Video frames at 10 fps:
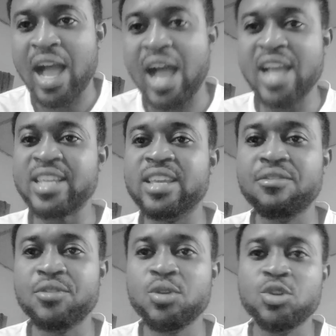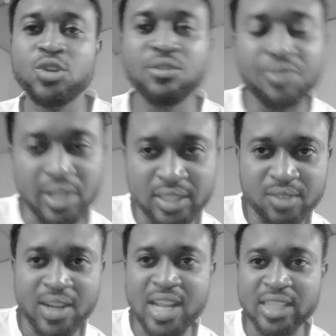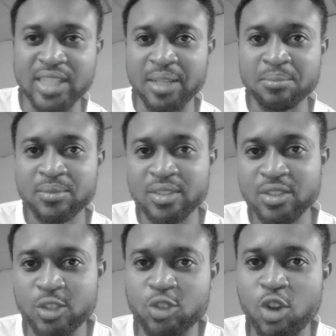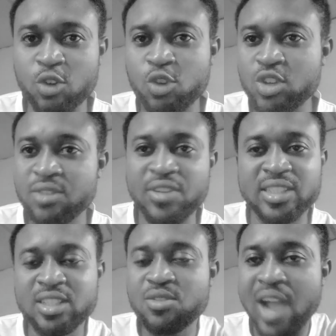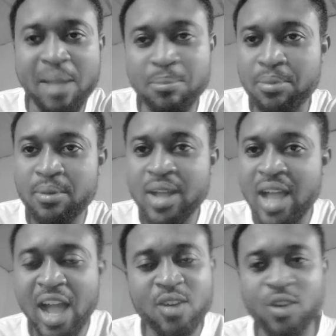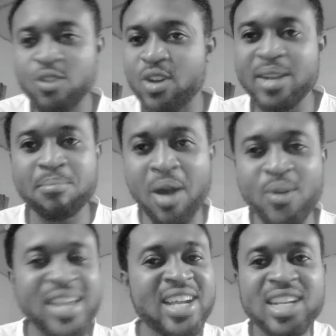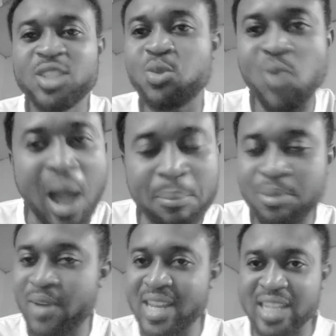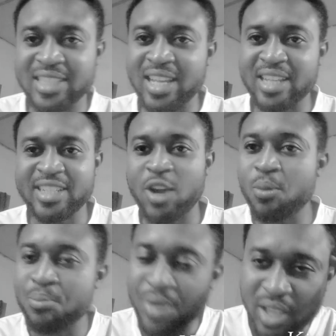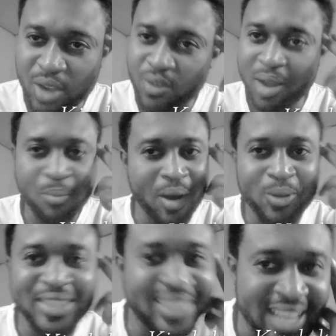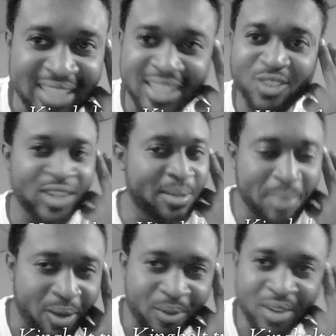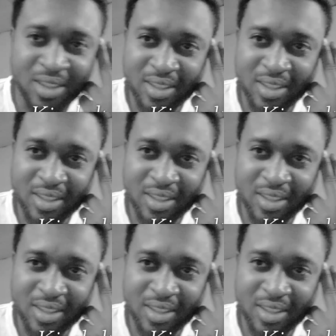I give you universe? What did I say? This is no university rap. I don't know the mount English rap. What they say? They will break it cramp and one tear say no the mount.